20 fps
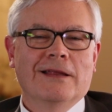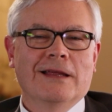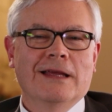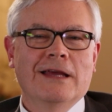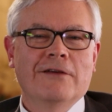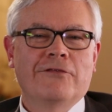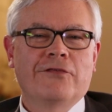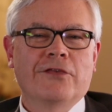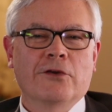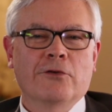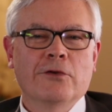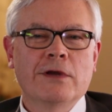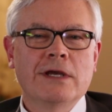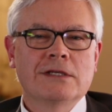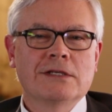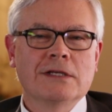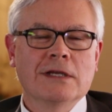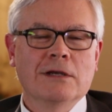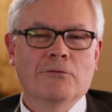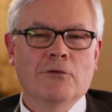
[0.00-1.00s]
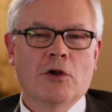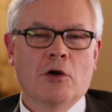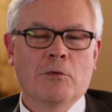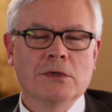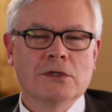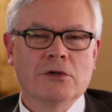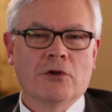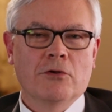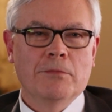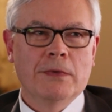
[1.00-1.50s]
if the Greeks and
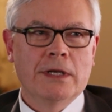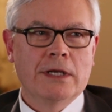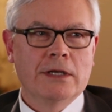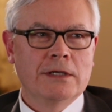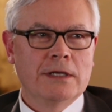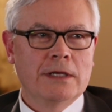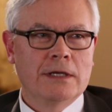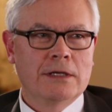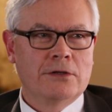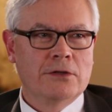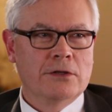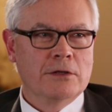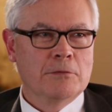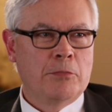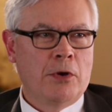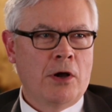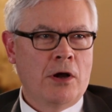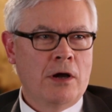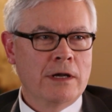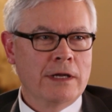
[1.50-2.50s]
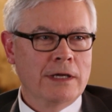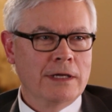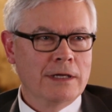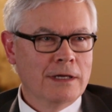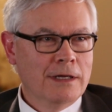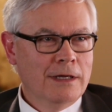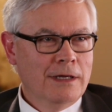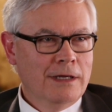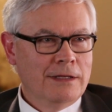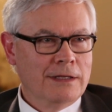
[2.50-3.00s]
Romans are admitted to the party,
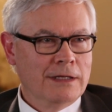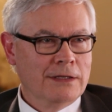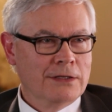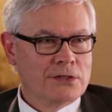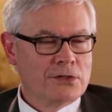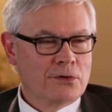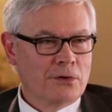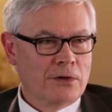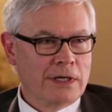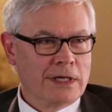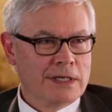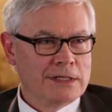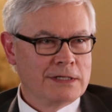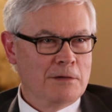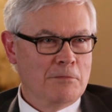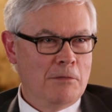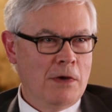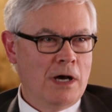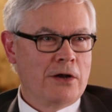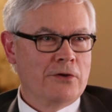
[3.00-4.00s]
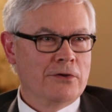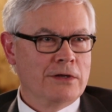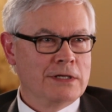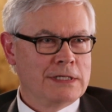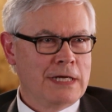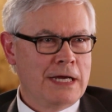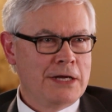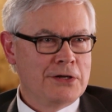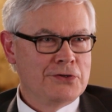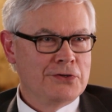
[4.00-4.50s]
then the story isn't
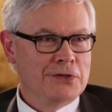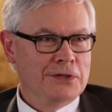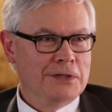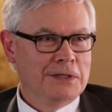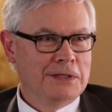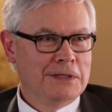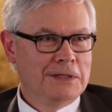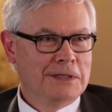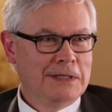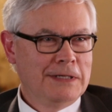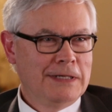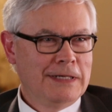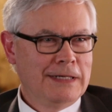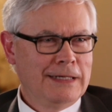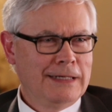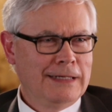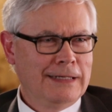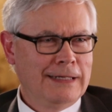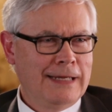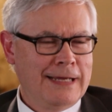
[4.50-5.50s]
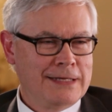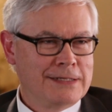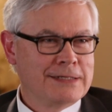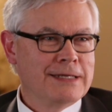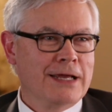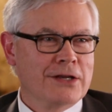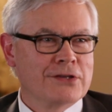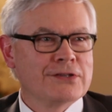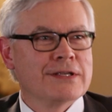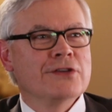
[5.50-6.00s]
modernization. As
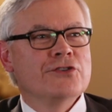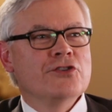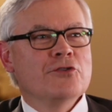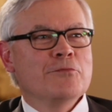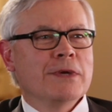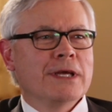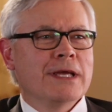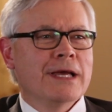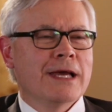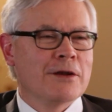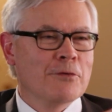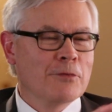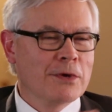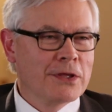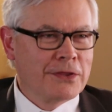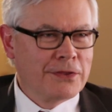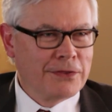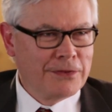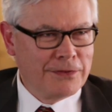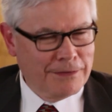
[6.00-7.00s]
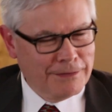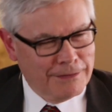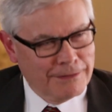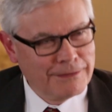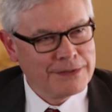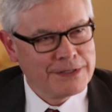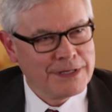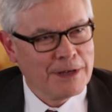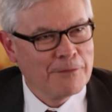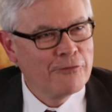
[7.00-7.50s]
such, since you begin with
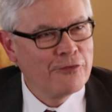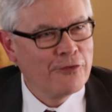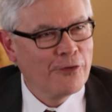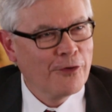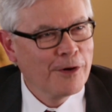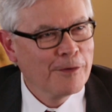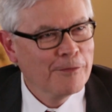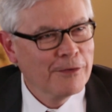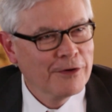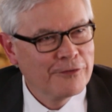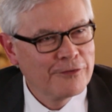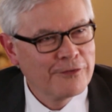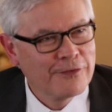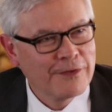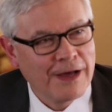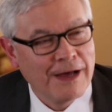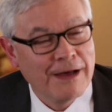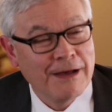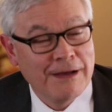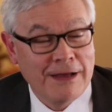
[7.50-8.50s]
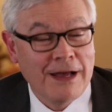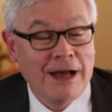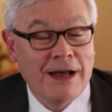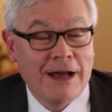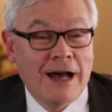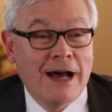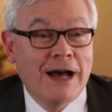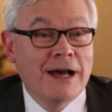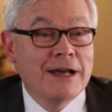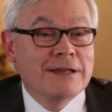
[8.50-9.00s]
some form of
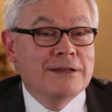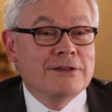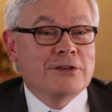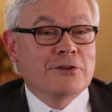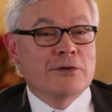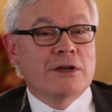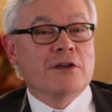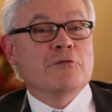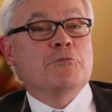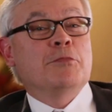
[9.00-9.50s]
high degree